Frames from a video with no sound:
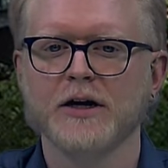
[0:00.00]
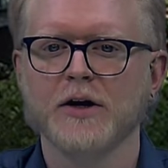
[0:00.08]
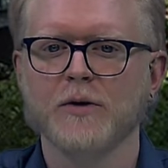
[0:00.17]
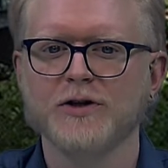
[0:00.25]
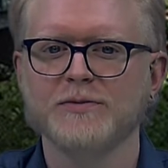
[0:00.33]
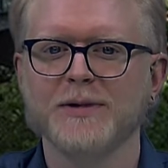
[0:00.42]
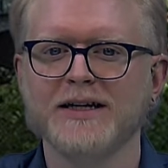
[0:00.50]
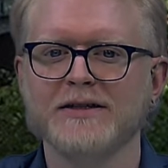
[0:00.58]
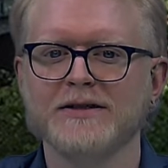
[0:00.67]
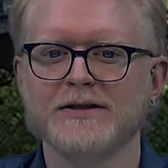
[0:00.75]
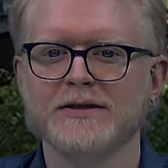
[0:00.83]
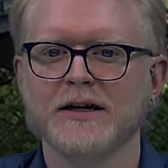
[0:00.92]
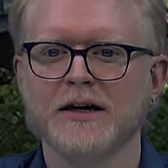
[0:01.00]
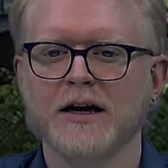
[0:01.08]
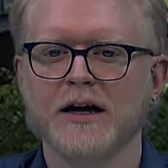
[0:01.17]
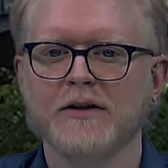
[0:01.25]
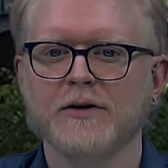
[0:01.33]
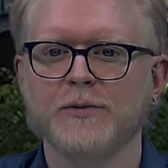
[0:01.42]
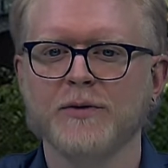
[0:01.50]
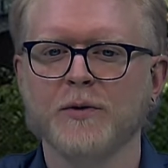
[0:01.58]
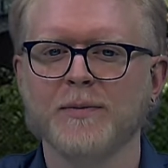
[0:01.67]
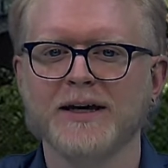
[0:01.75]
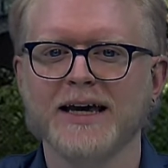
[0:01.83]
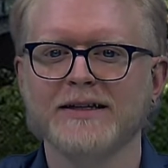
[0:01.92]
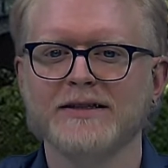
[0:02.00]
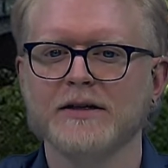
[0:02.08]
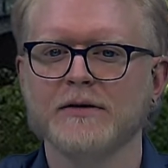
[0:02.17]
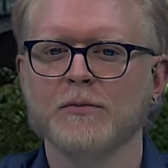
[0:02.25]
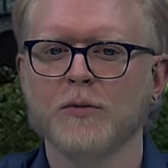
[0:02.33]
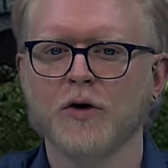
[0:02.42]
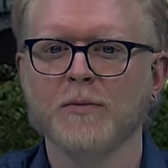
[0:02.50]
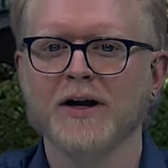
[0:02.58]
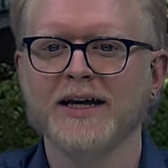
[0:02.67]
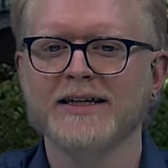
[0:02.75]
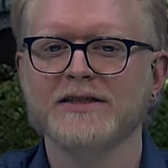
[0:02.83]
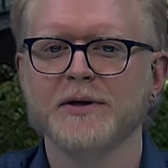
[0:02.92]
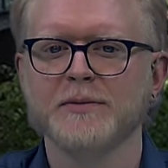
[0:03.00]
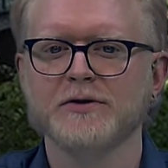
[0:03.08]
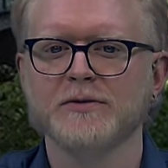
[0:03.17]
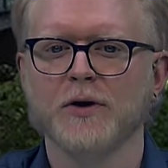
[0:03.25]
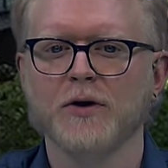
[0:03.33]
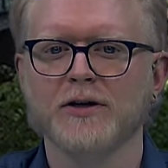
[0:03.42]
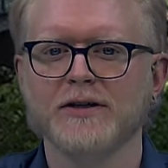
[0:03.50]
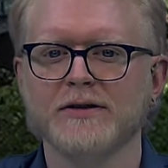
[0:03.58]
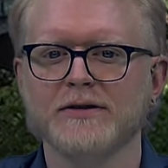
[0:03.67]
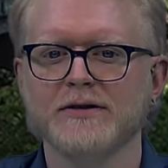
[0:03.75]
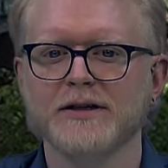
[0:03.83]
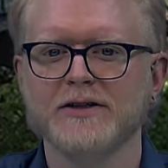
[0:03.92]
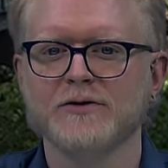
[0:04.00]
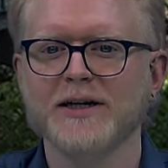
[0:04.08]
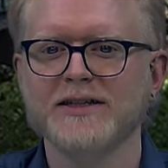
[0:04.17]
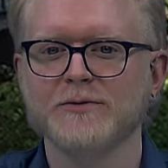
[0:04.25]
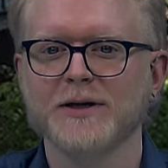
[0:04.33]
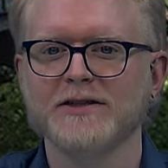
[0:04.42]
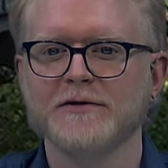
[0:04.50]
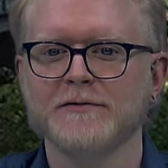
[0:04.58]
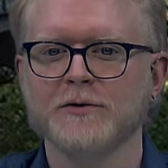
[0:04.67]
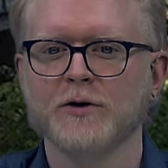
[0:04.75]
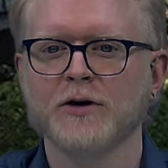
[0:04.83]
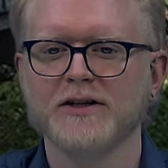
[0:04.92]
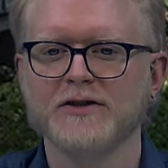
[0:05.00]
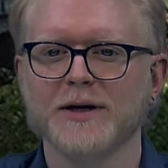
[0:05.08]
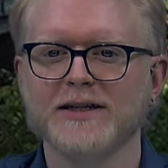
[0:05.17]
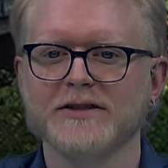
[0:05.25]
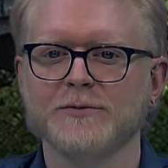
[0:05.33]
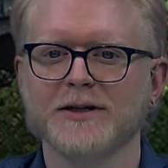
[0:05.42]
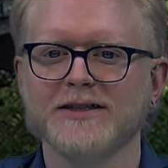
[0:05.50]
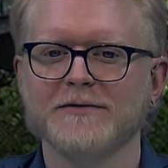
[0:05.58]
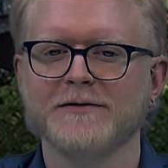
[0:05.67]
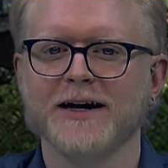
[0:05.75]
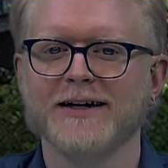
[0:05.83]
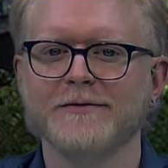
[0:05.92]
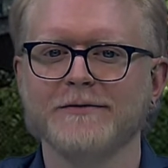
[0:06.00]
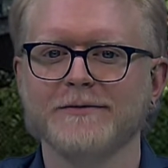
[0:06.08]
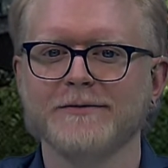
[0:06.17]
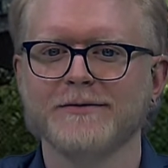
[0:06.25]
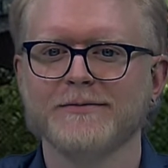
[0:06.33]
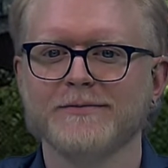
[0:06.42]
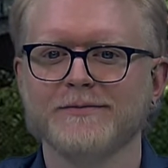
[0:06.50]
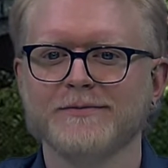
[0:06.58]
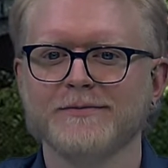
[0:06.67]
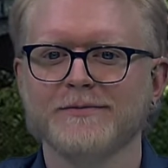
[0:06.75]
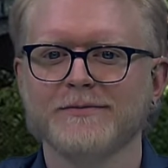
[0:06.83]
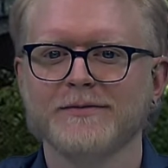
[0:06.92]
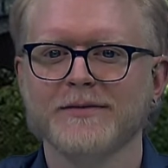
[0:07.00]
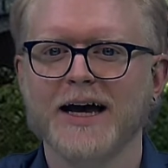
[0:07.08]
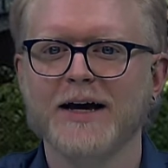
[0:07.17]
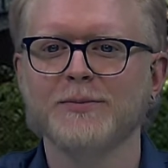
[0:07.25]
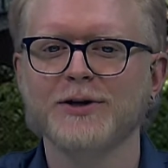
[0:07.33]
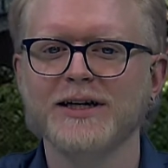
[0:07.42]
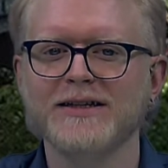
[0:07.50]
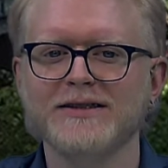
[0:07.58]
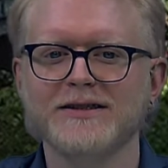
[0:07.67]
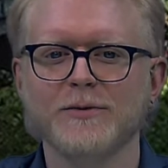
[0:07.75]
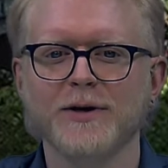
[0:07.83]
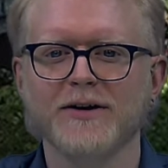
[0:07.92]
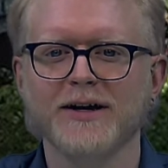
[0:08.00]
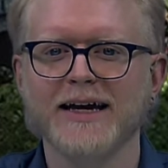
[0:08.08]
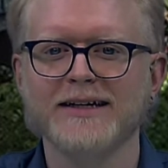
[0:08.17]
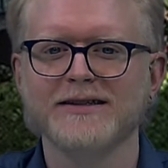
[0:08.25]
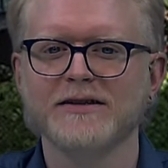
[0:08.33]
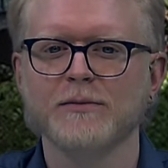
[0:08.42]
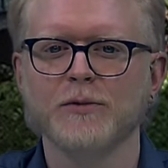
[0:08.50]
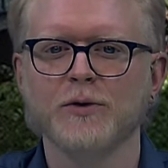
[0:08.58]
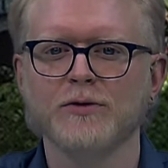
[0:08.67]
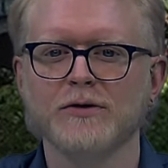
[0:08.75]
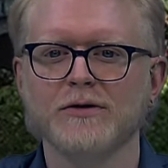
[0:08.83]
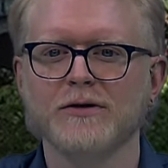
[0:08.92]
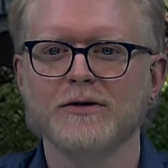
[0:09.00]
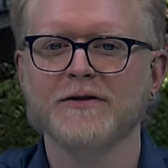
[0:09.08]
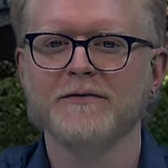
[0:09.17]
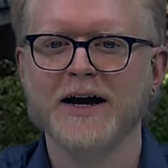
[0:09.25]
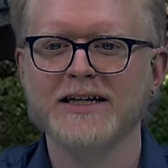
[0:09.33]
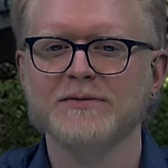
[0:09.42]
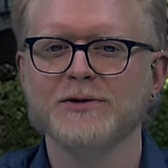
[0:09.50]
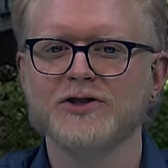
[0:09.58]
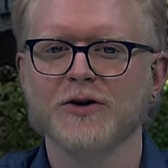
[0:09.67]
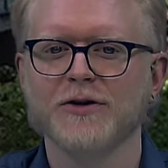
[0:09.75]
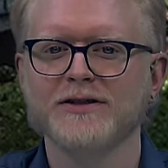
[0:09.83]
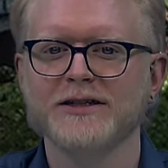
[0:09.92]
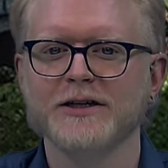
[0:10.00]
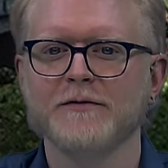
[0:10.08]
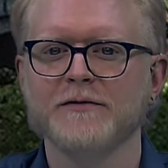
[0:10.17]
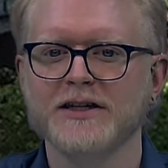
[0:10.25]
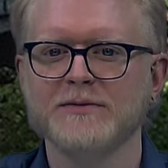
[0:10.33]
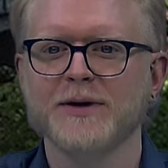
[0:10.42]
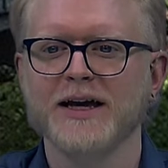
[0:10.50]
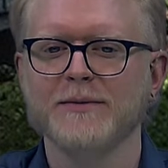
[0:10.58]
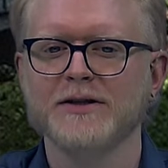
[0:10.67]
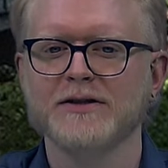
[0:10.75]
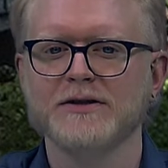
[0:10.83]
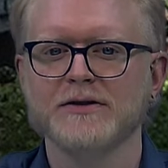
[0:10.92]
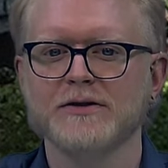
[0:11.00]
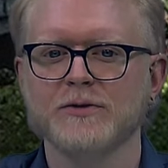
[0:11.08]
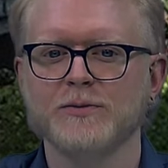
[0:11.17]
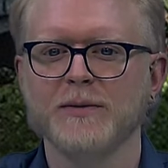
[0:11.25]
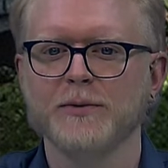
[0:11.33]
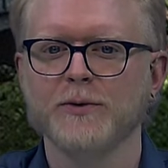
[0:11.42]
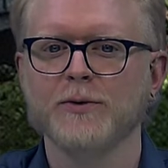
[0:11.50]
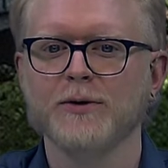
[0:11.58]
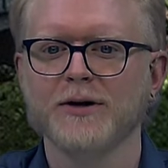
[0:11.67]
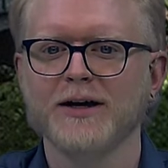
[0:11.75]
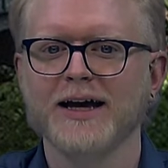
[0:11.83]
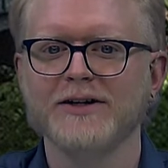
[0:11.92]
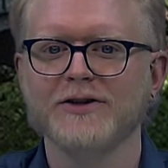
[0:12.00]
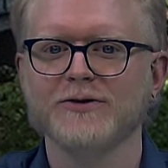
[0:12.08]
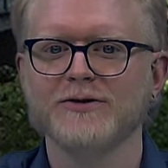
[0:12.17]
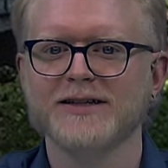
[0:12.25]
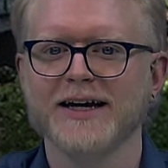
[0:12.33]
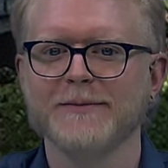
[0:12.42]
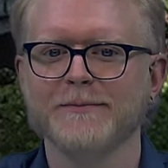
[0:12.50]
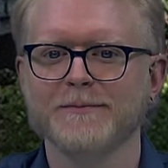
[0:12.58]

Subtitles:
which means that we will be getting more money into people's pockets in 2024 and 2025. I'm pleased that we are getting the vast majority of these payments to people in good time.